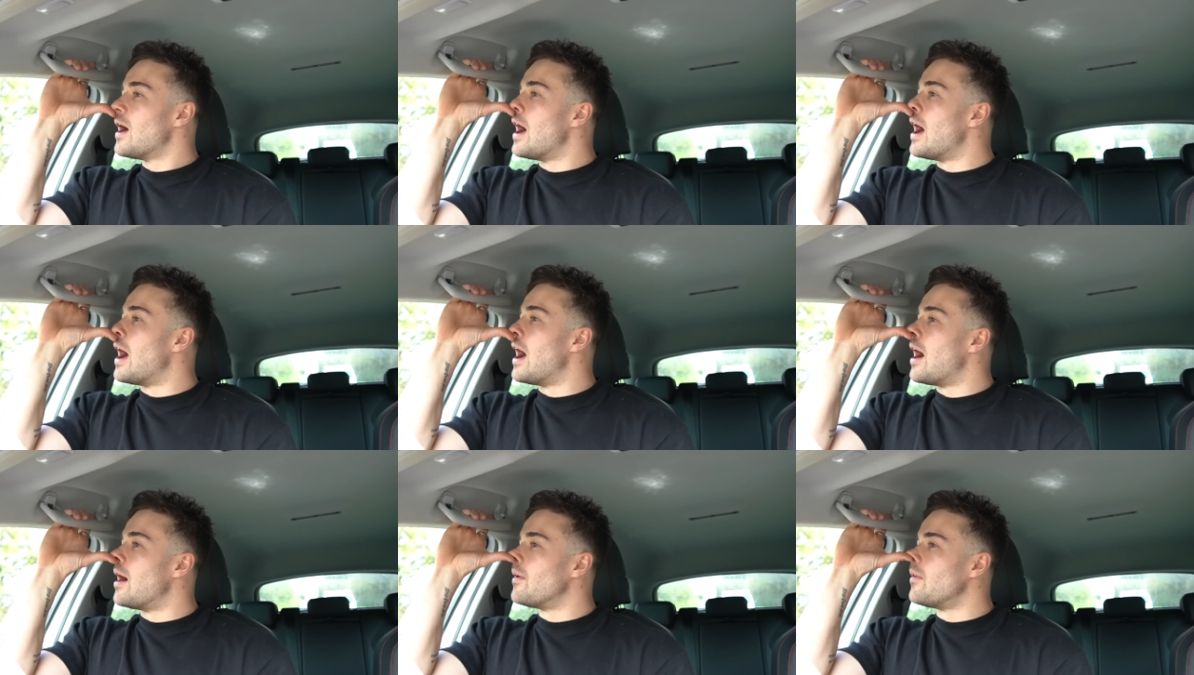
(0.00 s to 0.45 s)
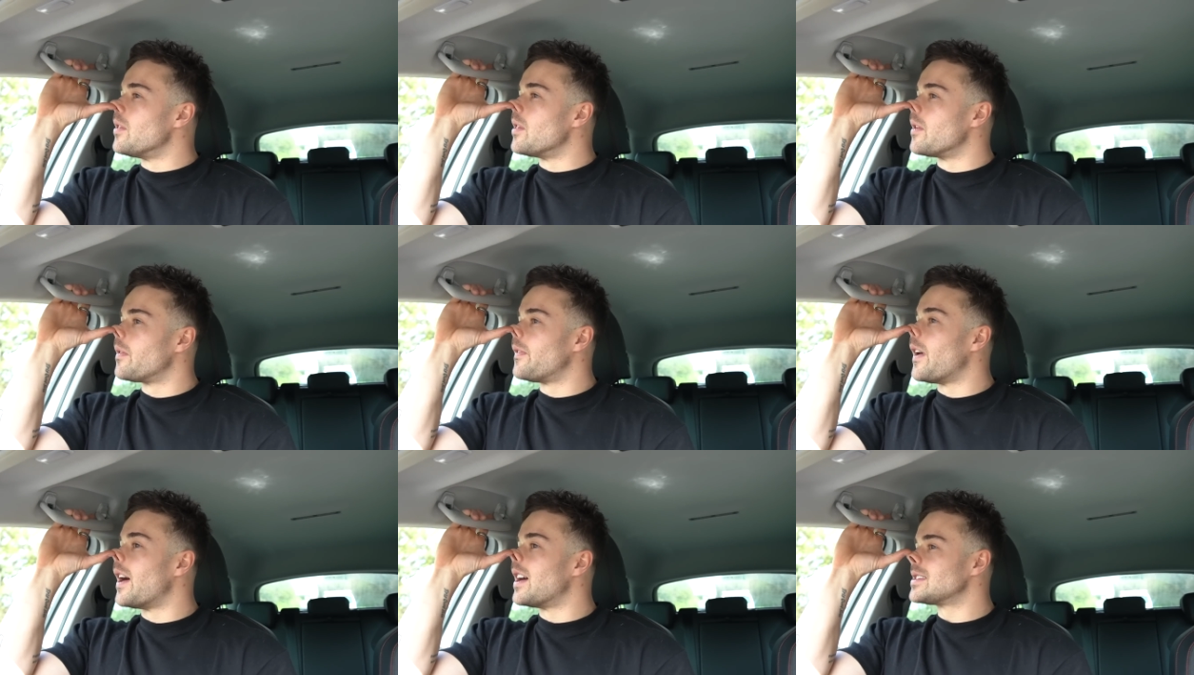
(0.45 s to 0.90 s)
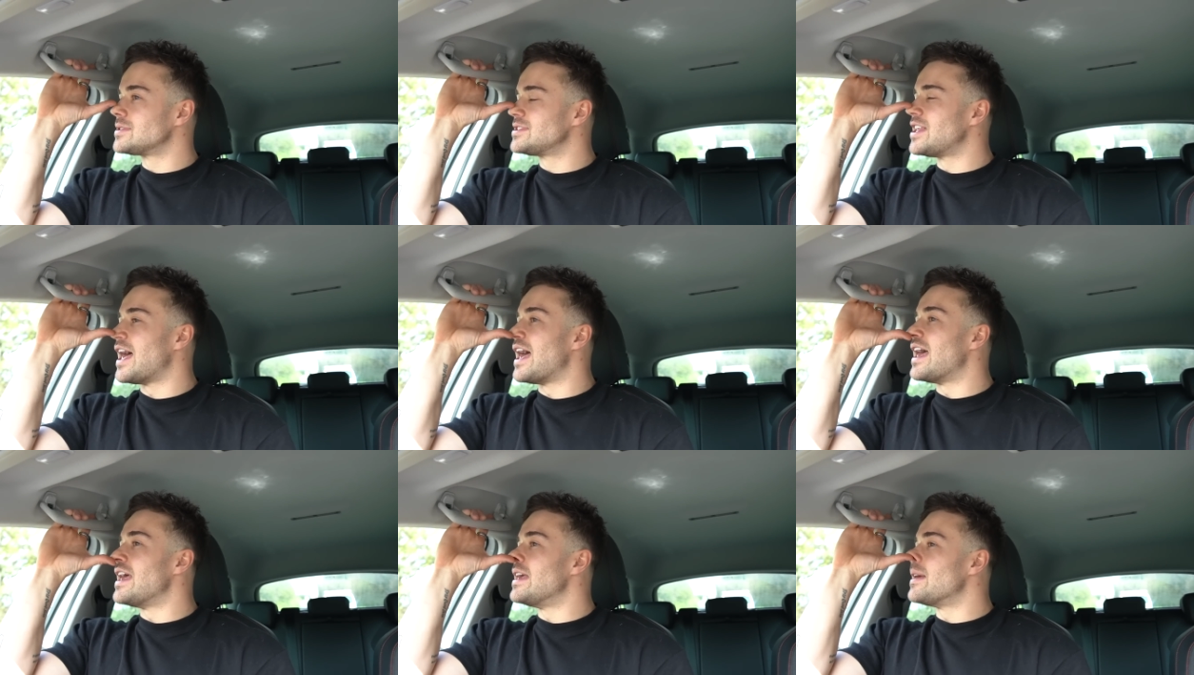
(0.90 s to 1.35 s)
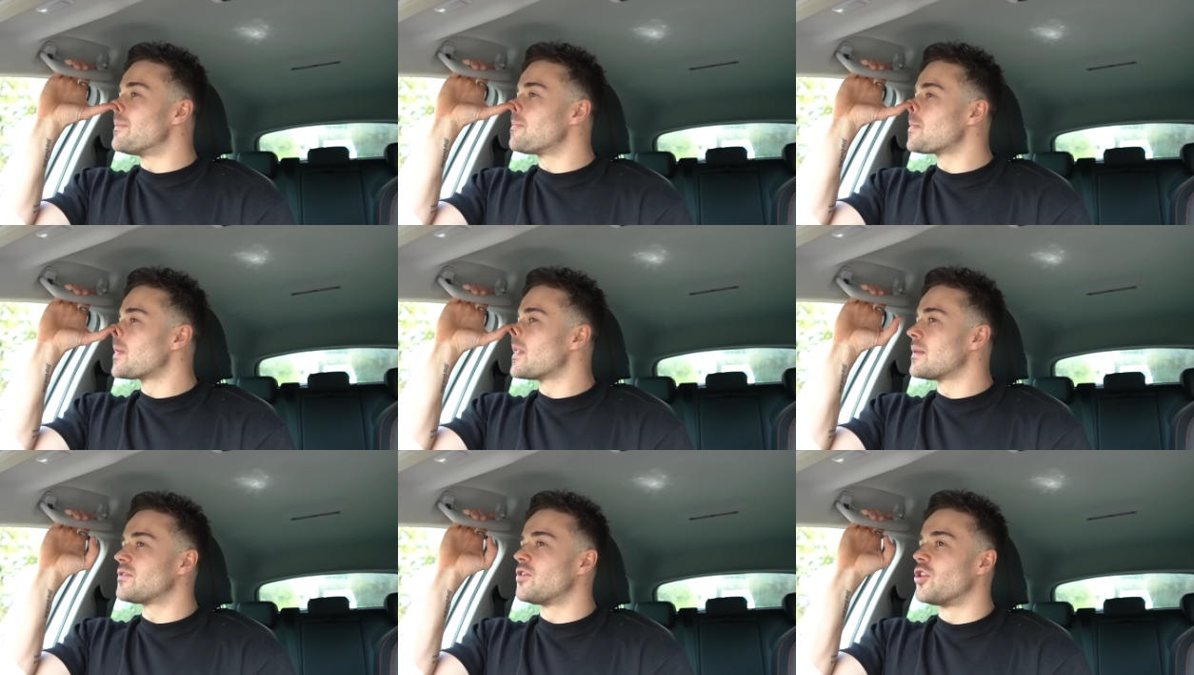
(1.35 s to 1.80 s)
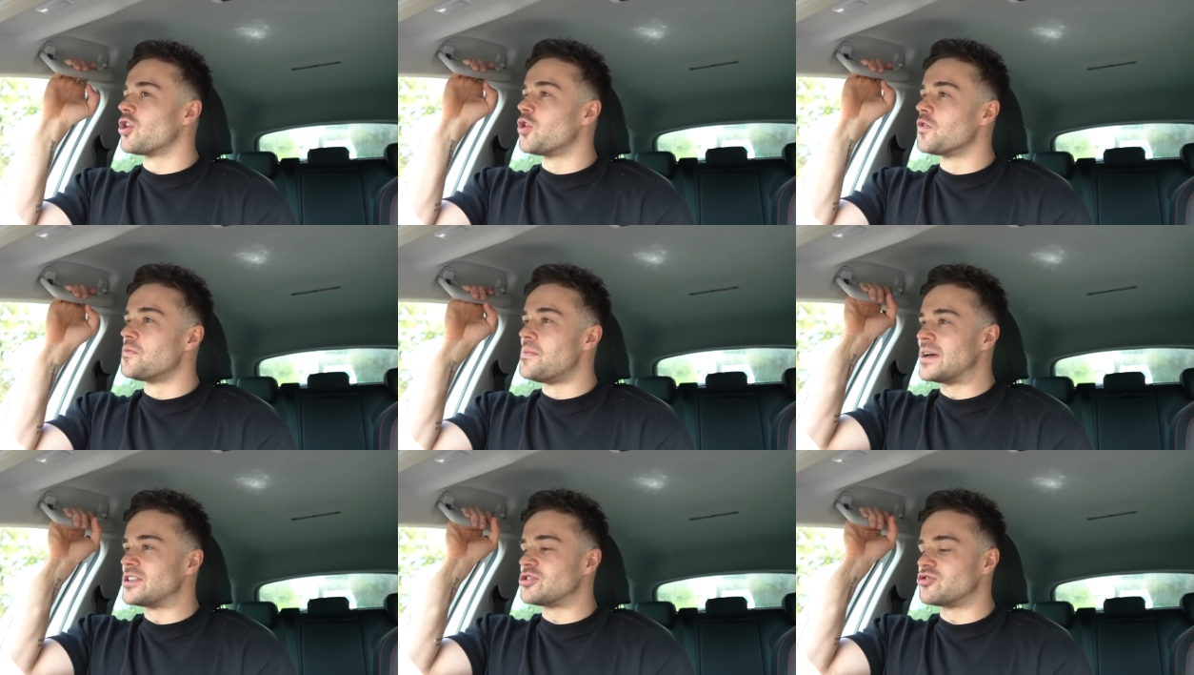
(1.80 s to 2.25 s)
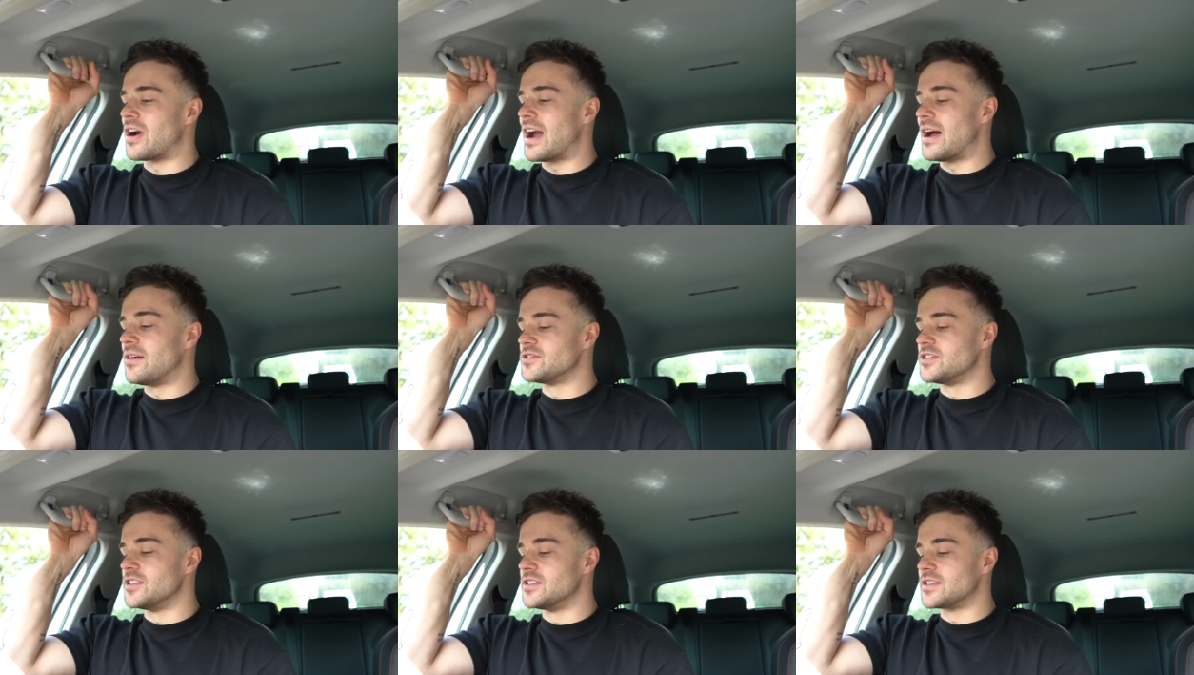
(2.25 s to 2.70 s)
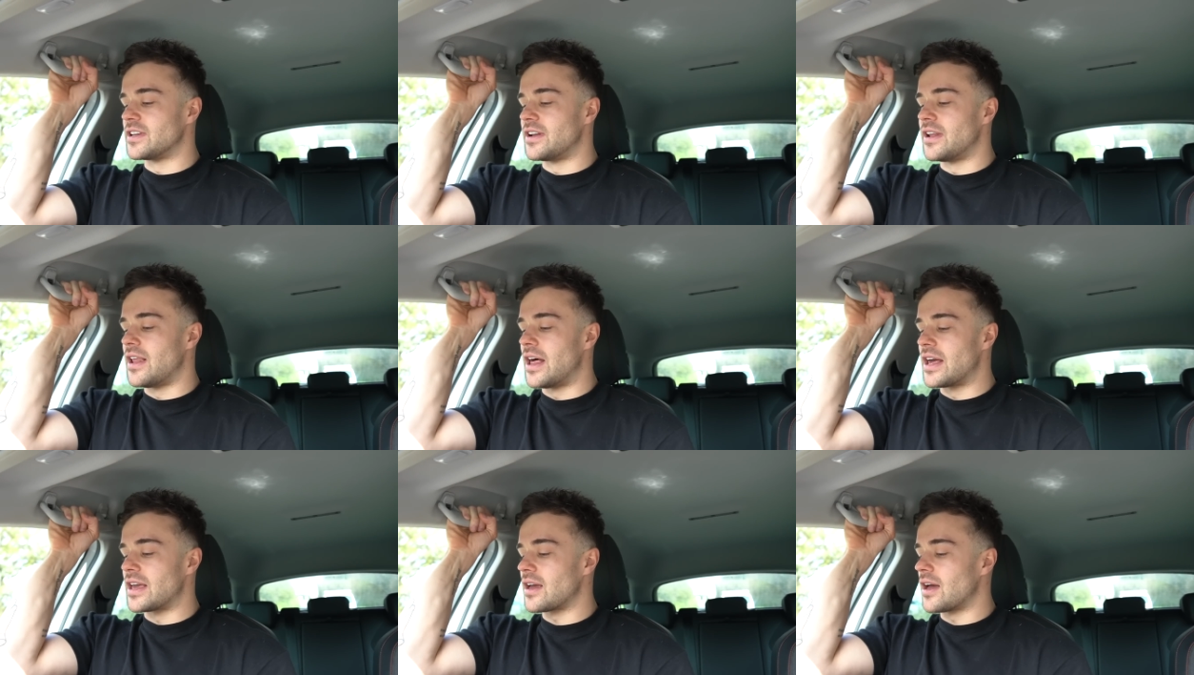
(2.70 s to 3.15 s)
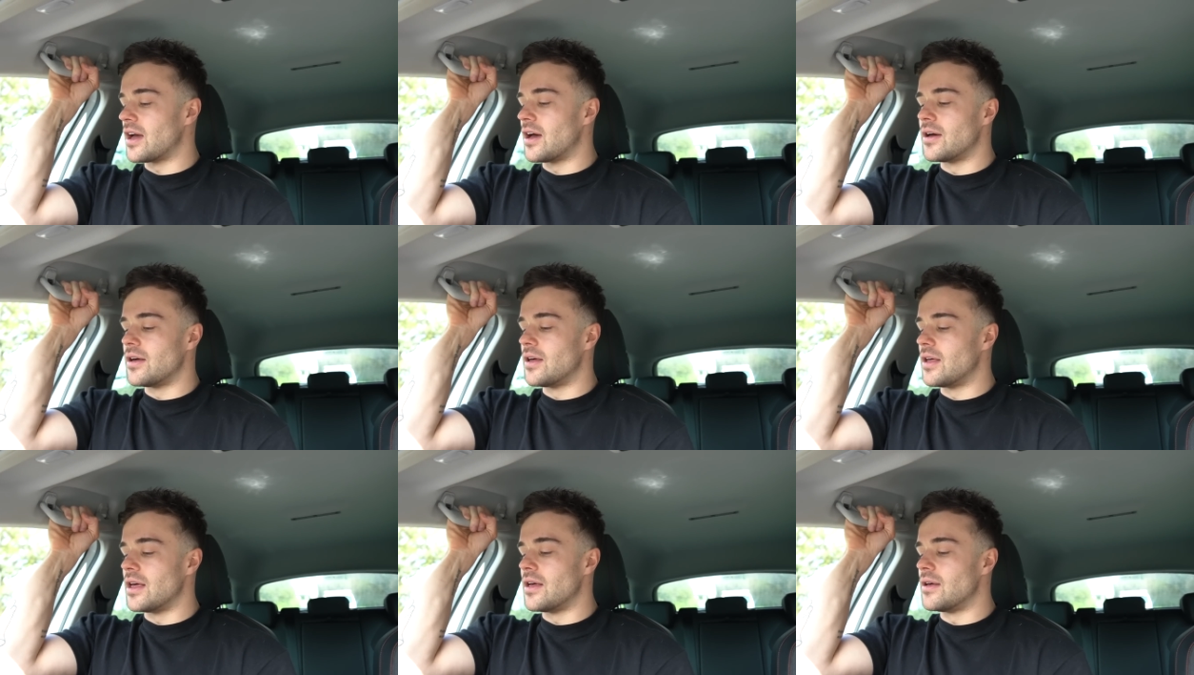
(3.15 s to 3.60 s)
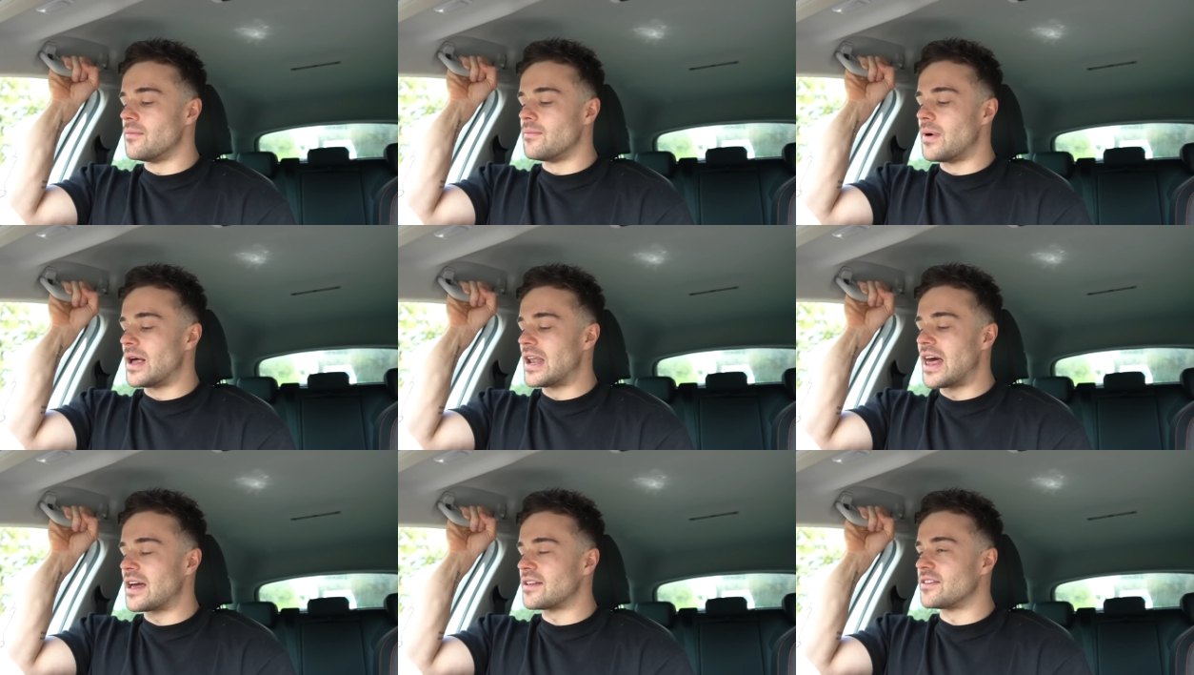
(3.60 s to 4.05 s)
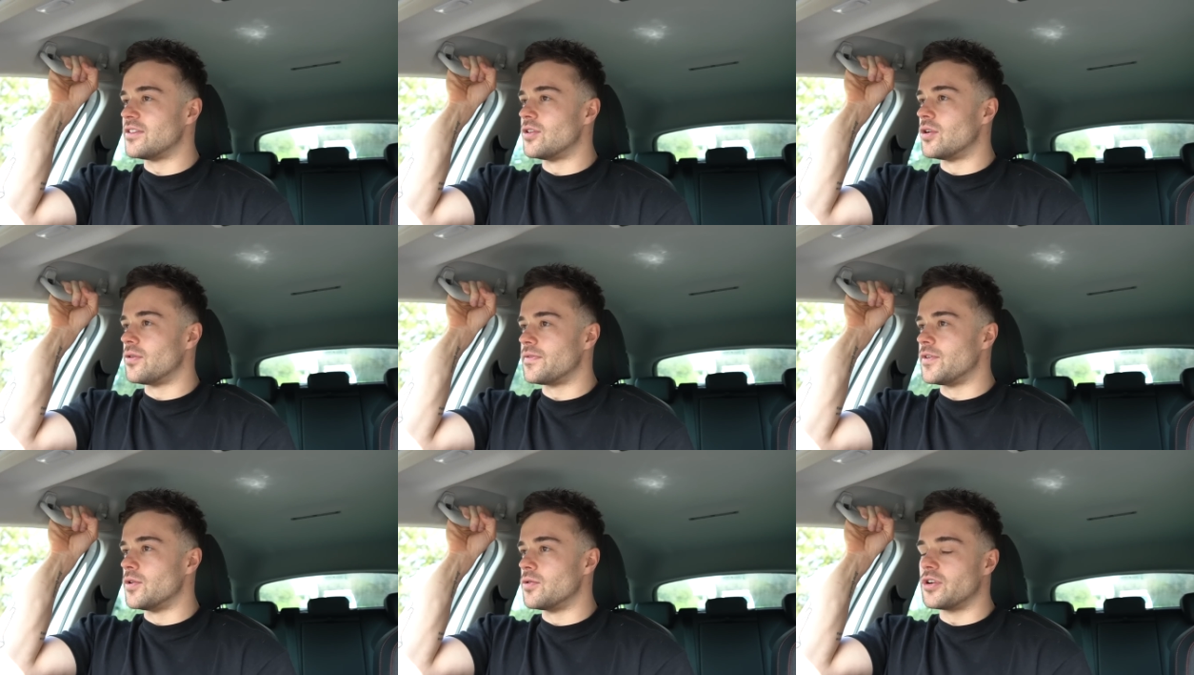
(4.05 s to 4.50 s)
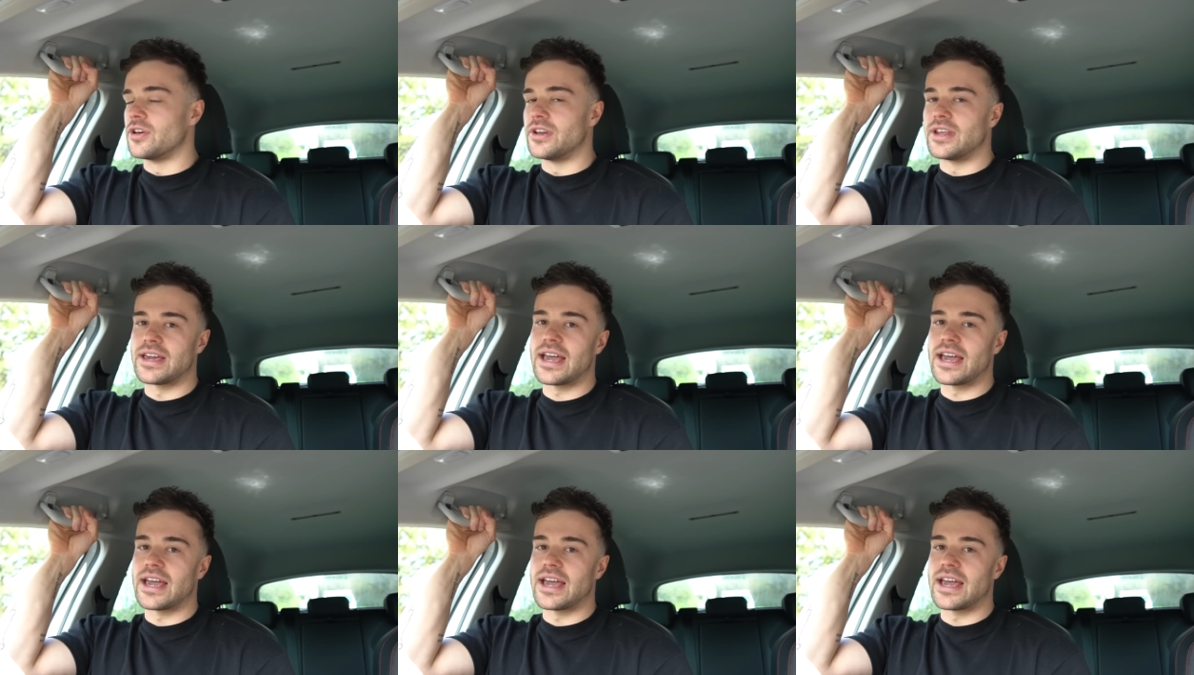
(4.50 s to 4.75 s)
uh, on the first day, took off my trousers and I like, my leg did not feel good.